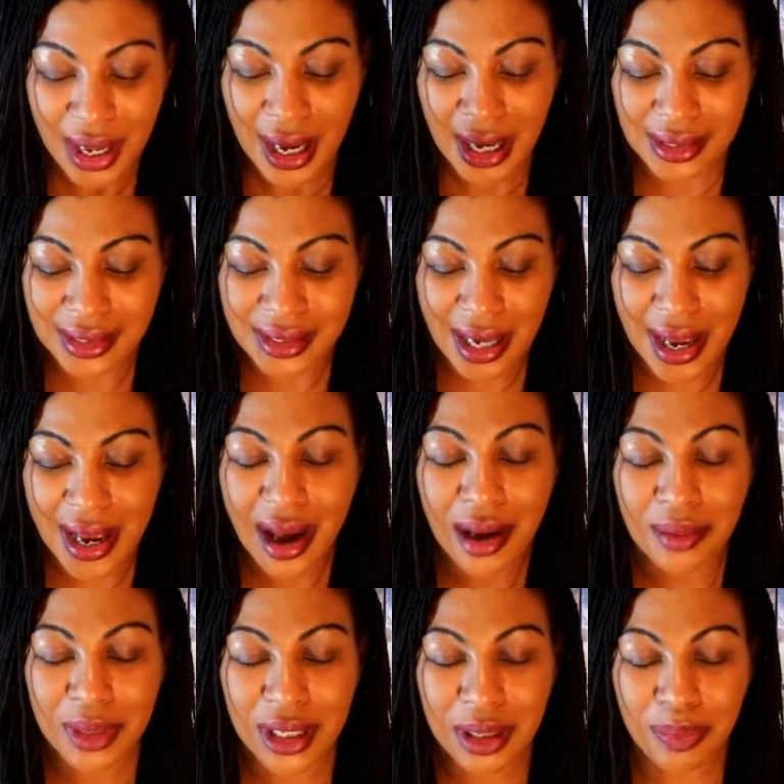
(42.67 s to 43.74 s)
And today
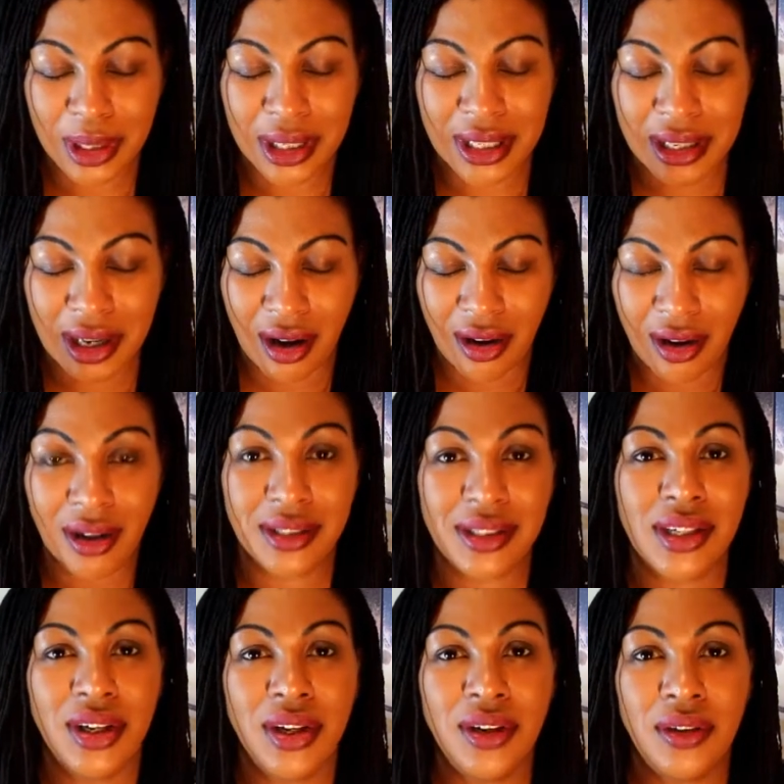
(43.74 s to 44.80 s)
I'm going to pick a card
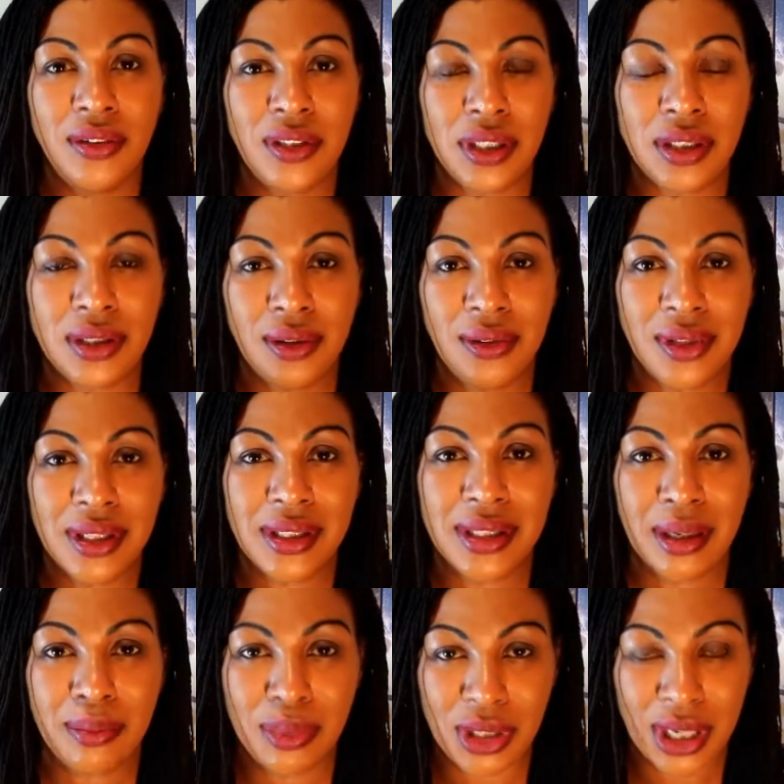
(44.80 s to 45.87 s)
just on the
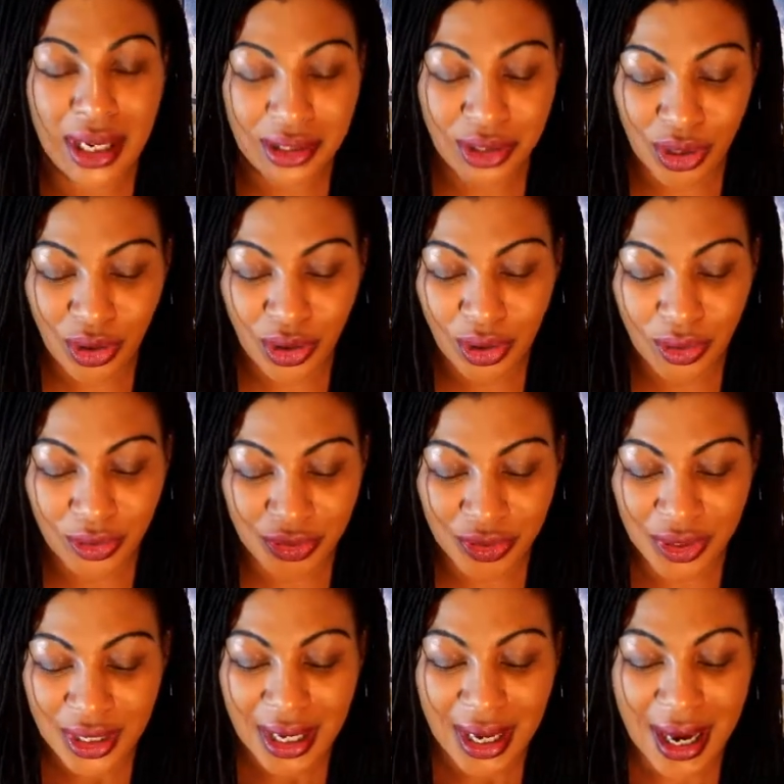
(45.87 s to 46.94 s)
subject
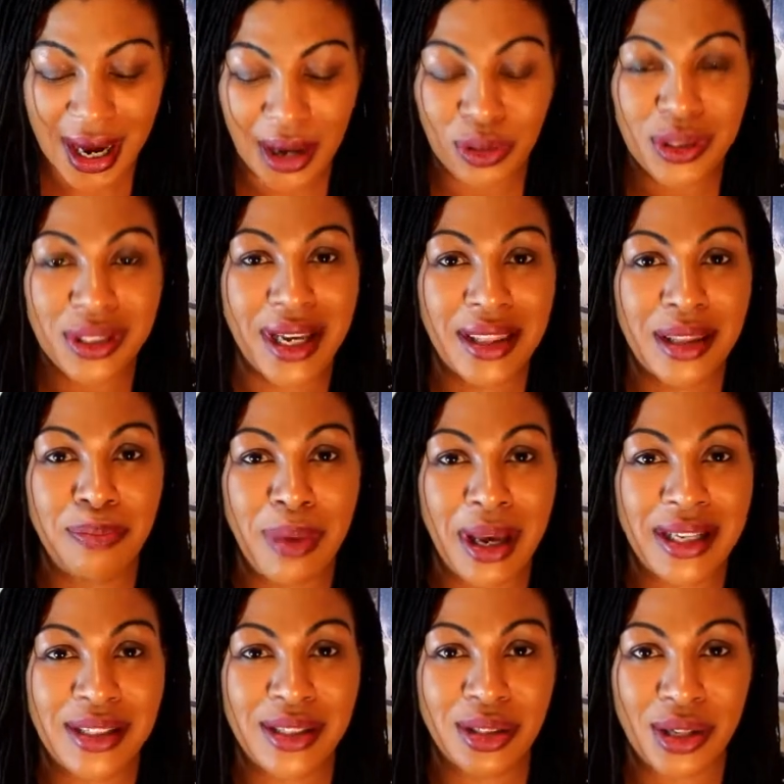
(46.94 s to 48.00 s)
of how to get the
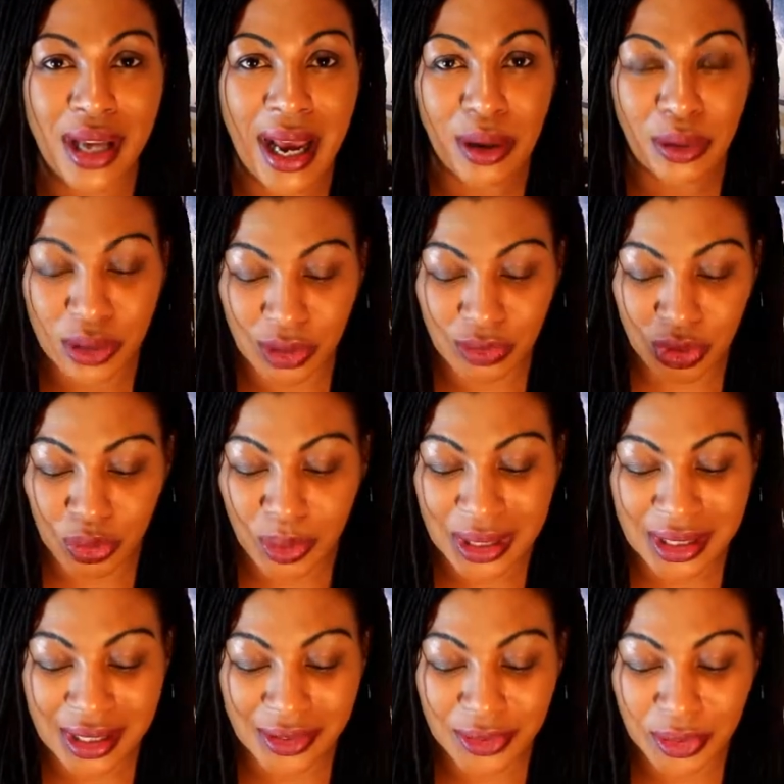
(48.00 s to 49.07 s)
best out of
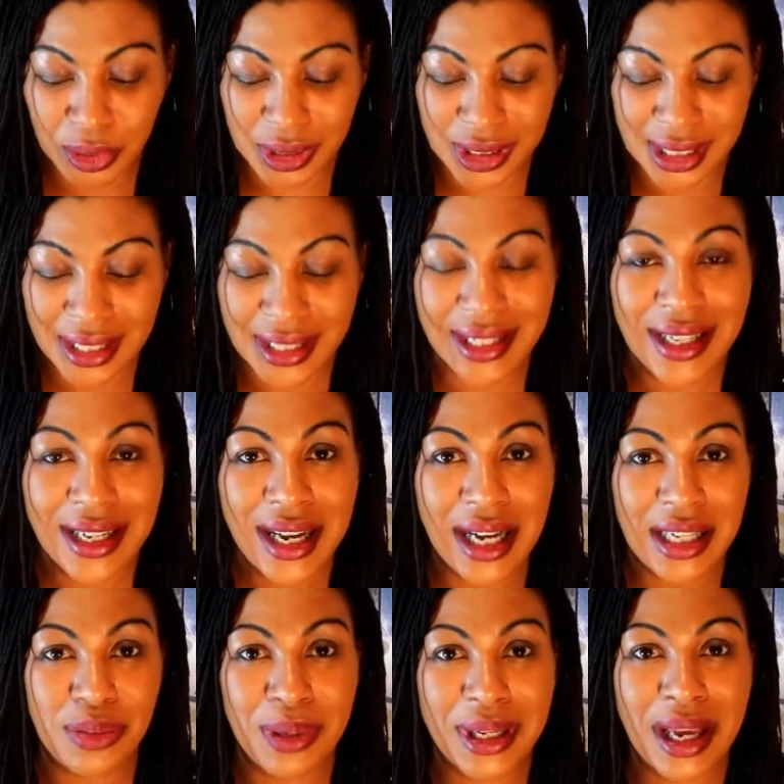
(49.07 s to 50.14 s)
2014,
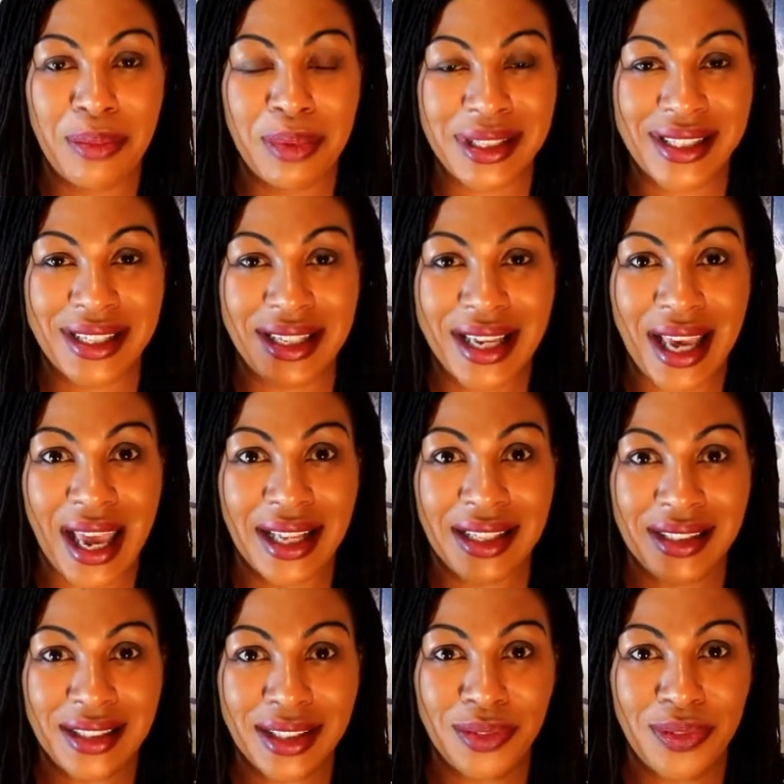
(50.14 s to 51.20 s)
as we're coming to the
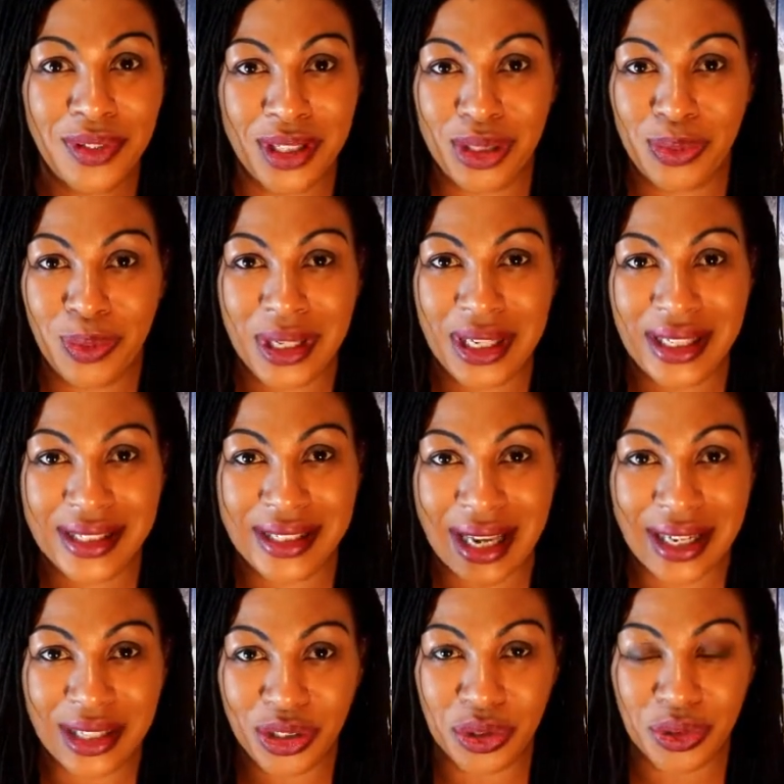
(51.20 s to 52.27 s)
end of this week's
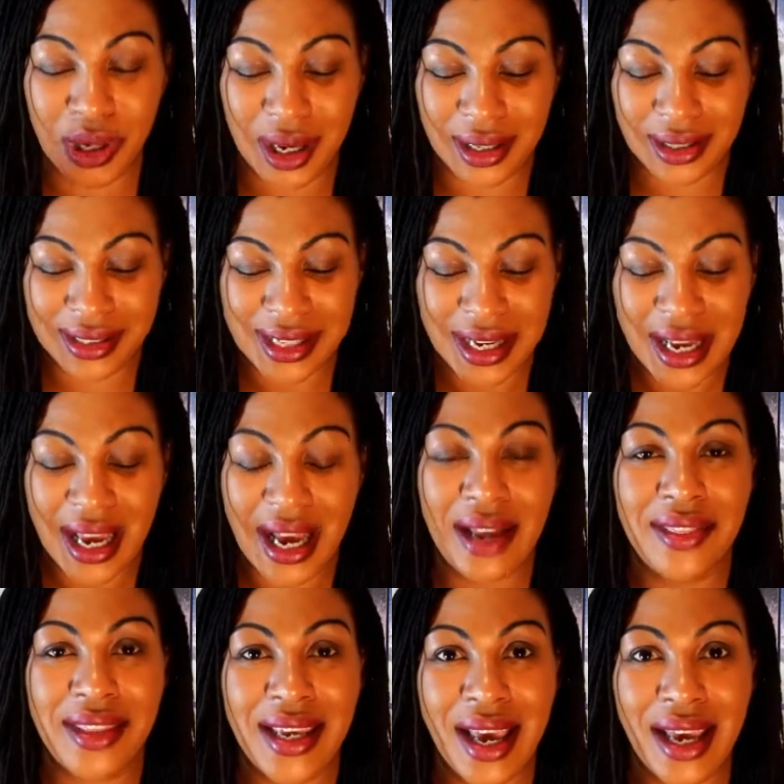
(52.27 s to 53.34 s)
Angel Hugs
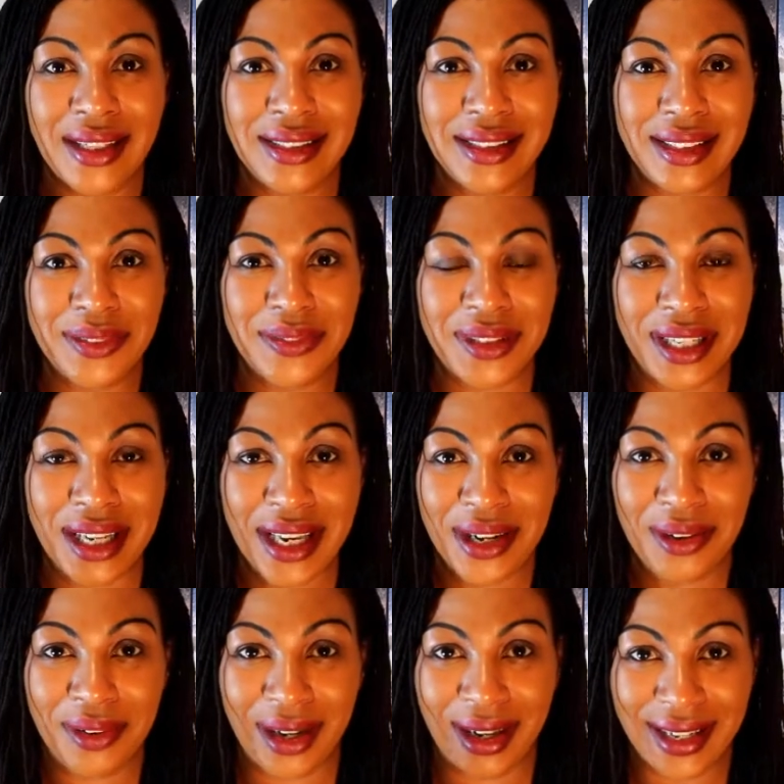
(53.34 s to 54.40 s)
and the end of an
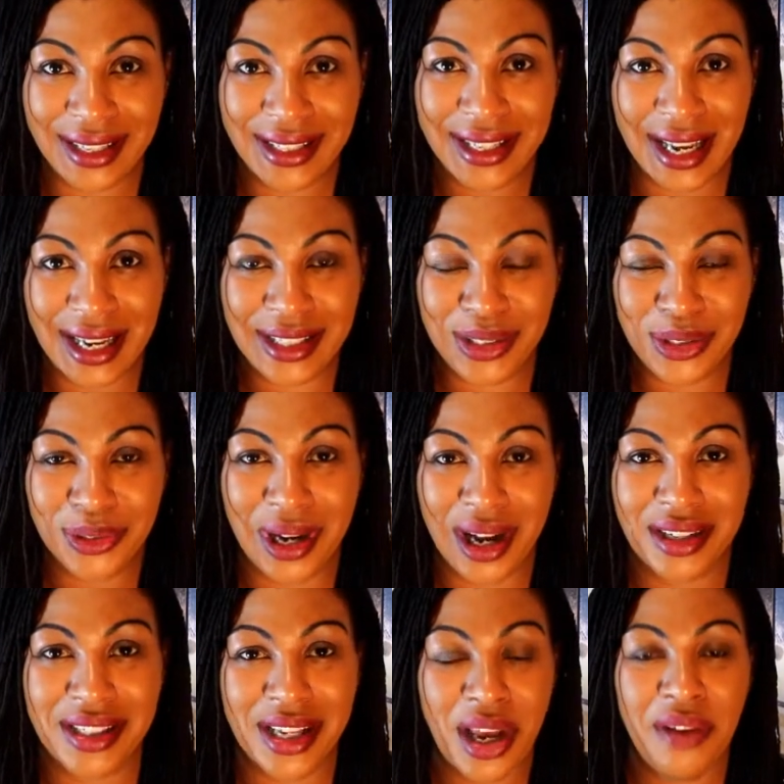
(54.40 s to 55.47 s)
era in Angel
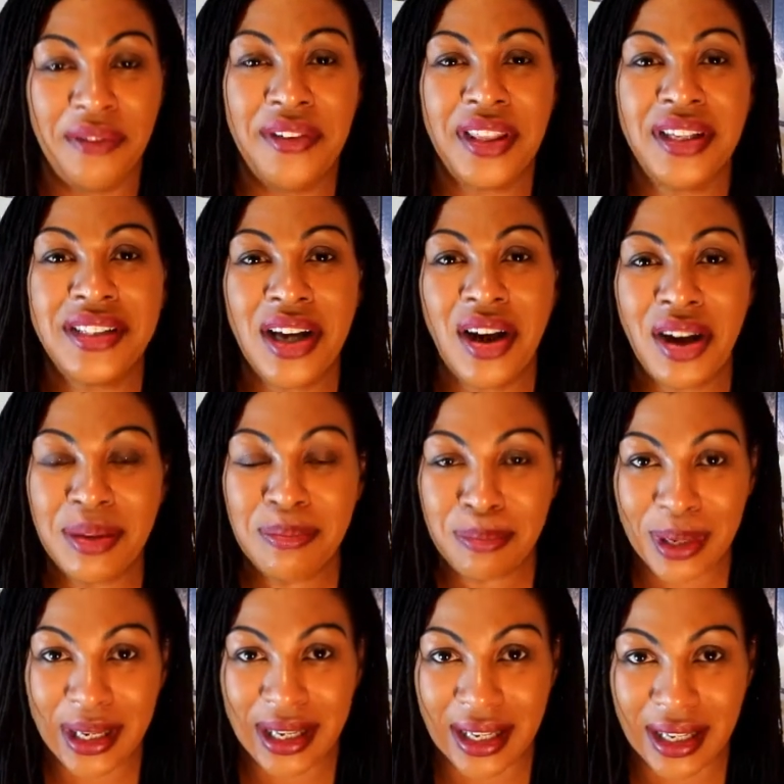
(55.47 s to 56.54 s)
Hugs, for the time
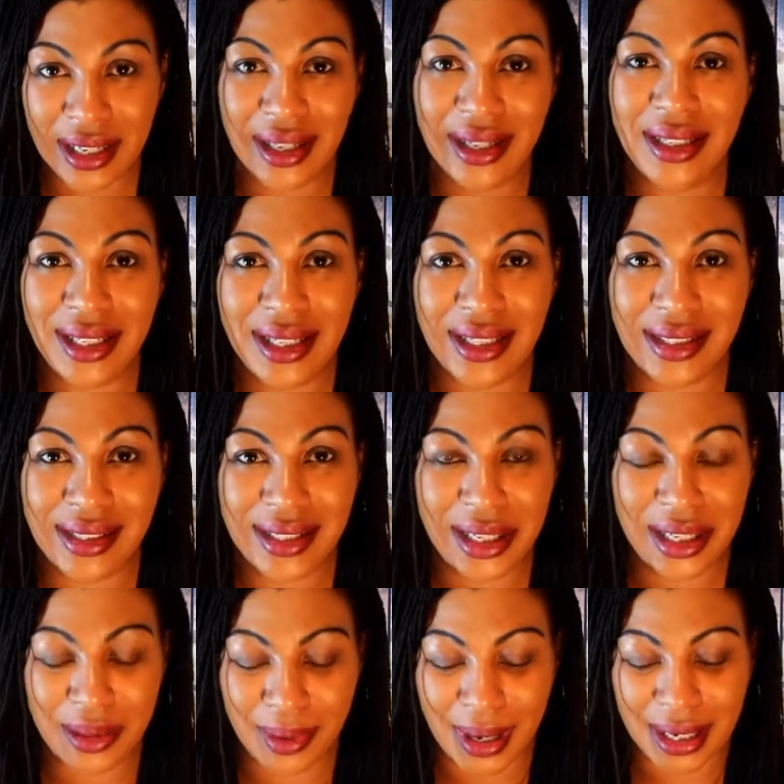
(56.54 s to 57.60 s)
being at least
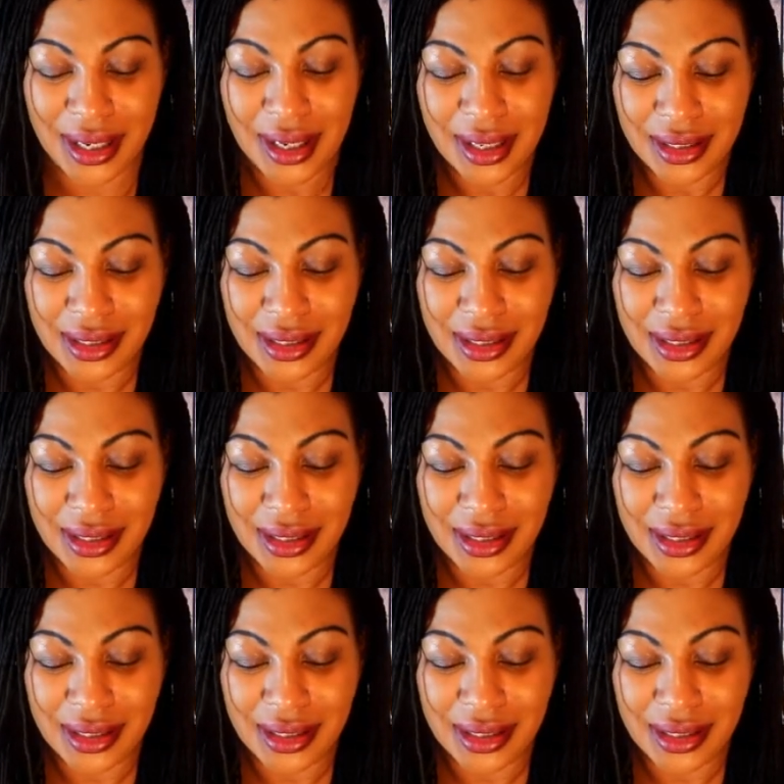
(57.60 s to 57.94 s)
anyway.